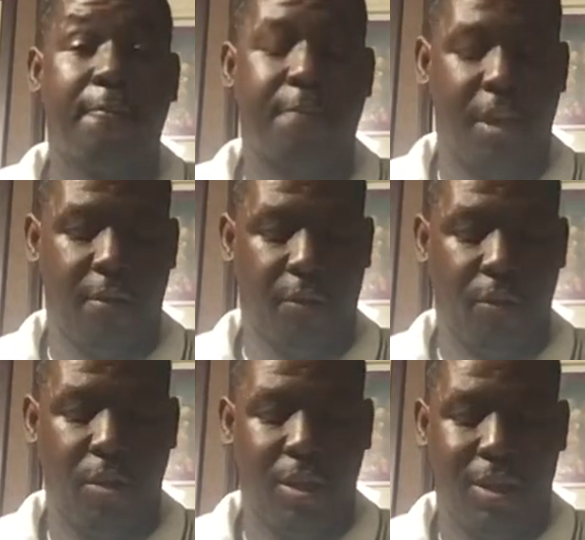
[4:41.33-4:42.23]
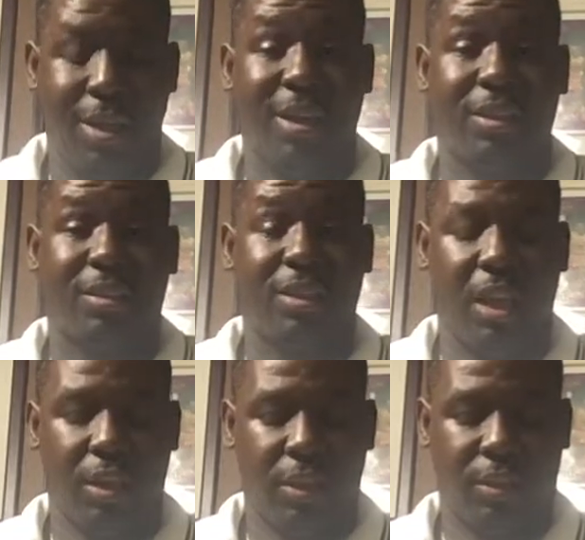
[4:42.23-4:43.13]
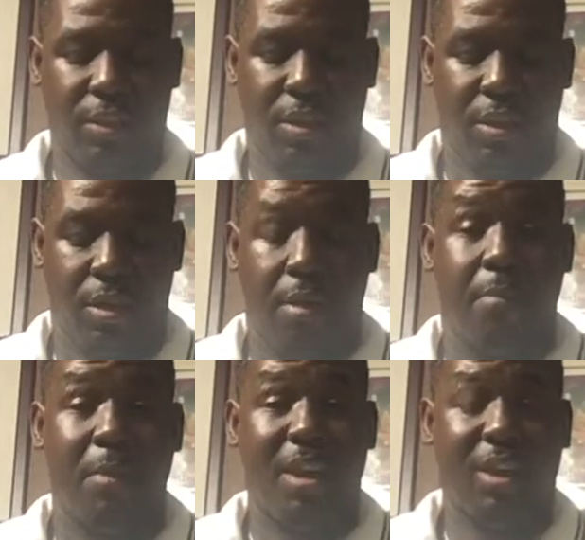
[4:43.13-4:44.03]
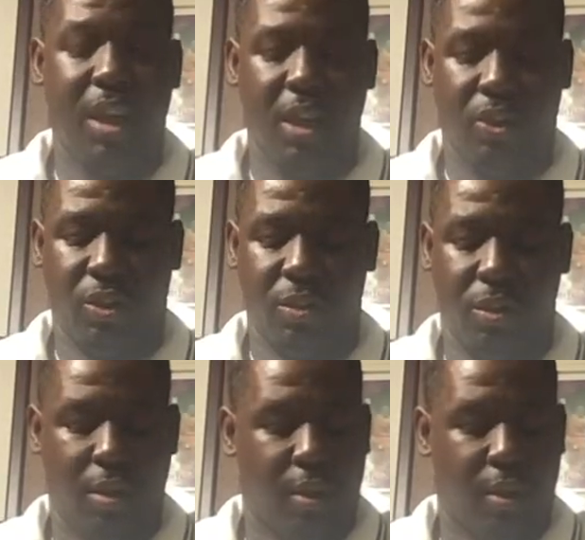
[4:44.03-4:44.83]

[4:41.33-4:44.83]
fever, sickness, medication,